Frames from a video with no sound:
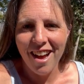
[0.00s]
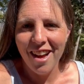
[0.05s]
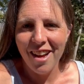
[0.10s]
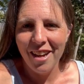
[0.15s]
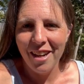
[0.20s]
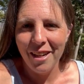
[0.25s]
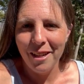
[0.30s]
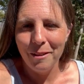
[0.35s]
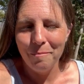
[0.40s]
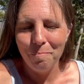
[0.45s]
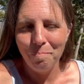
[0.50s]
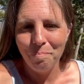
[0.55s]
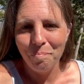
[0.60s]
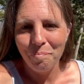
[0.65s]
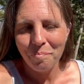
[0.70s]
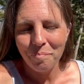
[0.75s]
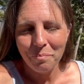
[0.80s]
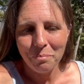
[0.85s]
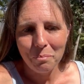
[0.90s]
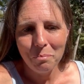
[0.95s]
um,
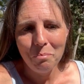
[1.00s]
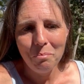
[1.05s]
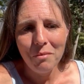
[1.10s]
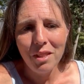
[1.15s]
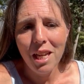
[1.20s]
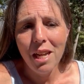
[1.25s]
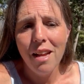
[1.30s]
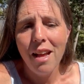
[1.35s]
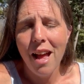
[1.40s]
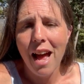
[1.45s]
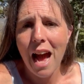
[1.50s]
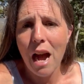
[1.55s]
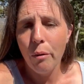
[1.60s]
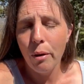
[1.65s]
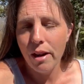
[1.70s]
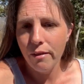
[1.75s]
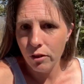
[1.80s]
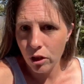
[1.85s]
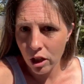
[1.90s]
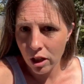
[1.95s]

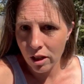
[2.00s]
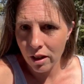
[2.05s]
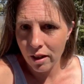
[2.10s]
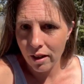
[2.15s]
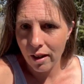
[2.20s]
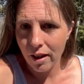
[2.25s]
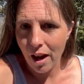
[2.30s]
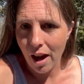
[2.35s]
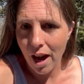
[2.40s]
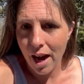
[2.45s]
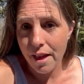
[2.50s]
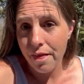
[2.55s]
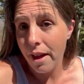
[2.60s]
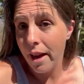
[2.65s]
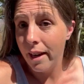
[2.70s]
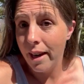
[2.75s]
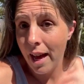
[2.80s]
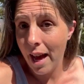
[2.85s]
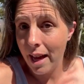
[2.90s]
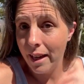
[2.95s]
however, I
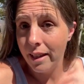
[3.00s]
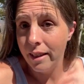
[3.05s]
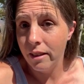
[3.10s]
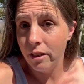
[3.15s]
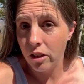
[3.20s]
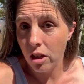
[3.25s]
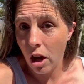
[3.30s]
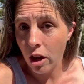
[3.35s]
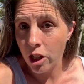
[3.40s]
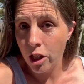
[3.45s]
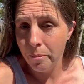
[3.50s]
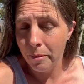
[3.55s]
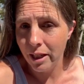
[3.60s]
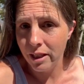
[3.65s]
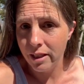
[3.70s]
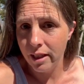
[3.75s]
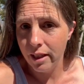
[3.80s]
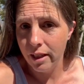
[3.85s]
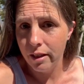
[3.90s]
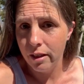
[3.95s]
then had it
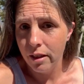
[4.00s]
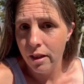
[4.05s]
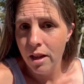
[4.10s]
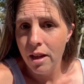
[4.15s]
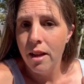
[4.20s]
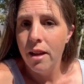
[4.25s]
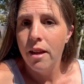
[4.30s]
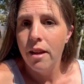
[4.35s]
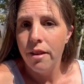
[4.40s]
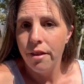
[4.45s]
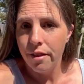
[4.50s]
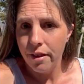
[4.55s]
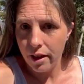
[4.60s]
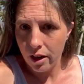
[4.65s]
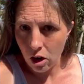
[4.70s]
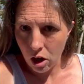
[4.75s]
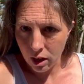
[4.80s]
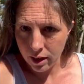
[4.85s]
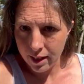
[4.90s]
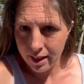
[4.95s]
documented that
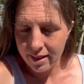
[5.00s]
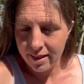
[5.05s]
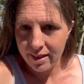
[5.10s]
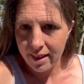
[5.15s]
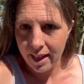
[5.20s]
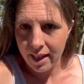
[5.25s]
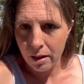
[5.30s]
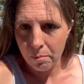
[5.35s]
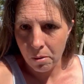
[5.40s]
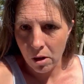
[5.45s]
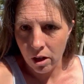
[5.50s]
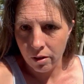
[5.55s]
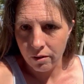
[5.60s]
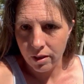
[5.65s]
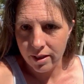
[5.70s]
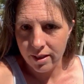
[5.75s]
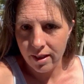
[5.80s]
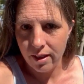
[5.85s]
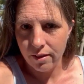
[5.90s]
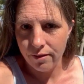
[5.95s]
on this date, upon
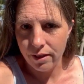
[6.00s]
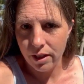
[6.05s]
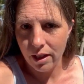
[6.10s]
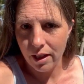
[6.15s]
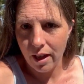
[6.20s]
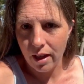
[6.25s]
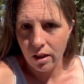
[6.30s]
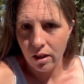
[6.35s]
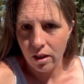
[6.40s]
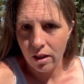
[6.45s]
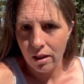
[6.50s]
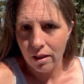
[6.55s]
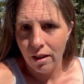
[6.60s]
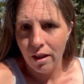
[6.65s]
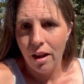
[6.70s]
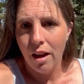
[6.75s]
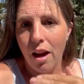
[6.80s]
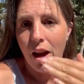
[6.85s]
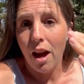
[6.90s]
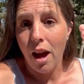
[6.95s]
receipt of the letter,
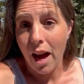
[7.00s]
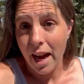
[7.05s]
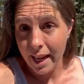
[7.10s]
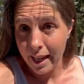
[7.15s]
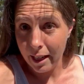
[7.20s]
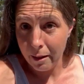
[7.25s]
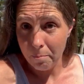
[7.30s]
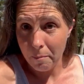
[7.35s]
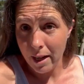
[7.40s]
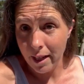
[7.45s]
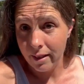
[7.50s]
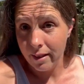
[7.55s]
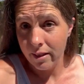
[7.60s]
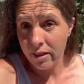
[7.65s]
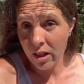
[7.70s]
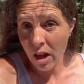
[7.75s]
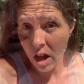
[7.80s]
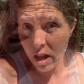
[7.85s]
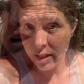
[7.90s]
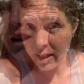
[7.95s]
I had made this
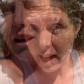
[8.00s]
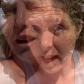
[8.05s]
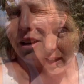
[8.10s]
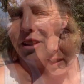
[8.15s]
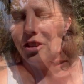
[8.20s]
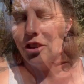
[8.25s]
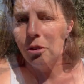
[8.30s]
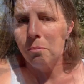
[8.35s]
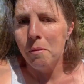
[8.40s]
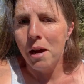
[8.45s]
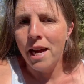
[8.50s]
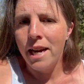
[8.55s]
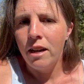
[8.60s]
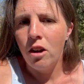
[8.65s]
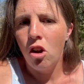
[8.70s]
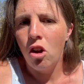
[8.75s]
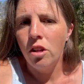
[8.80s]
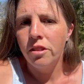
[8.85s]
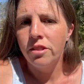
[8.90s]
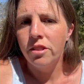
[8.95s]
uh, contact. Uh, you might
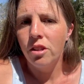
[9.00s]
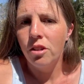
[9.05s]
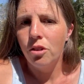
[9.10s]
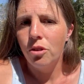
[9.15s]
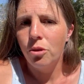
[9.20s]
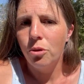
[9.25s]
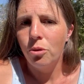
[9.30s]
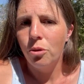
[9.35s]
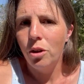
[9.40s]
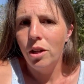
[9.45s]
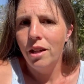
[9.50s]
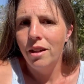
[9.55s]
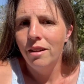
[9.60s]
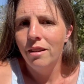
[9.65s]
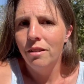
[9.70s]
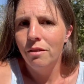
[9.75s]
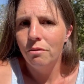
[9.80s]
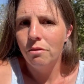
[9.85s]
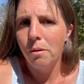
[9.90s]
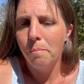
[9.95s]
also
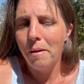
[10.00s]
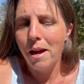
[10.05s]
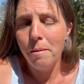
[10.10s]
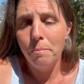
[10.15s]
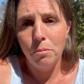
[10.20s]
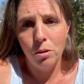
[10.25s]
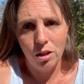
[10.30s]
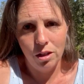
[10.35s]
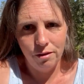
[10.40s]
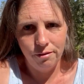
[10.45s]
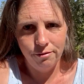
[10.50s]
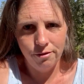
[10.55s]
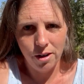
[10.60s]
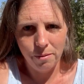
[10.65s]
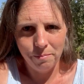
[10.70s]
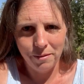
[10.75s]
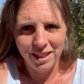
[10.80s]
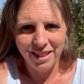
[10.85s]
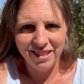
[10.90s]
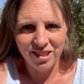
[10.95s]
remember
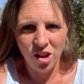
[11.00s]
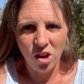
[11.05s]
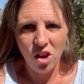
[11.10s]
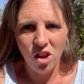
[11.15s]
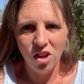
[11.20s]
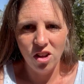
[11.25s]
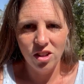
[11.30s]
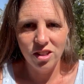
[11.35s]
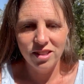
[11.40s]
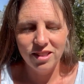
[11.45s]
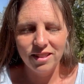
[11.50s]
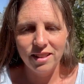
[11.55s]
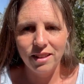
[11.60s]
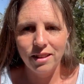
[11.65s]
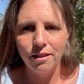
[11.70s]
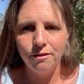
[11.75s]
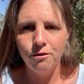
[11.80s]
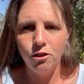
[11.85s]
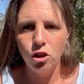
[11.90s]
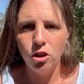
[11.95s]
from these calls that
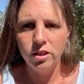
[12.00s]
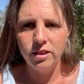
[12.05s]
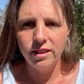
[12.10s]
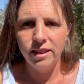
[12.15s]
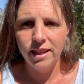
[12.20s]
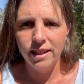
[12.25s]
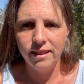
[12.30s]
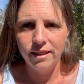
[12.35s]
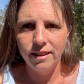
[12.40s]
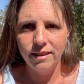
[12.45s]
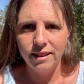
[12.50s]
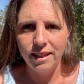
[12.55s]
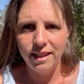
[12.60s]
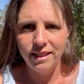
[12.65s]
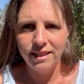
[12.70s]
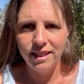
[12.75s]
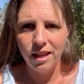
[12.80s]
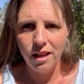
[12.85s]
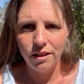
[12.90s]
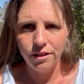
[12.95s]
the first thing that they
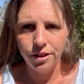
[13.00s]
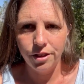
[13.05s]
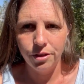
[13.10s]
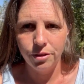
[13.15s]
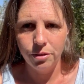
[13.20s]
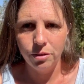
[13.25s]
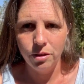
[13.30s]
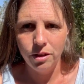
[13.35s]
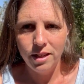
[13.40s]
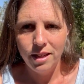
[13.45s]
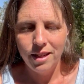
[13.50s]
tell you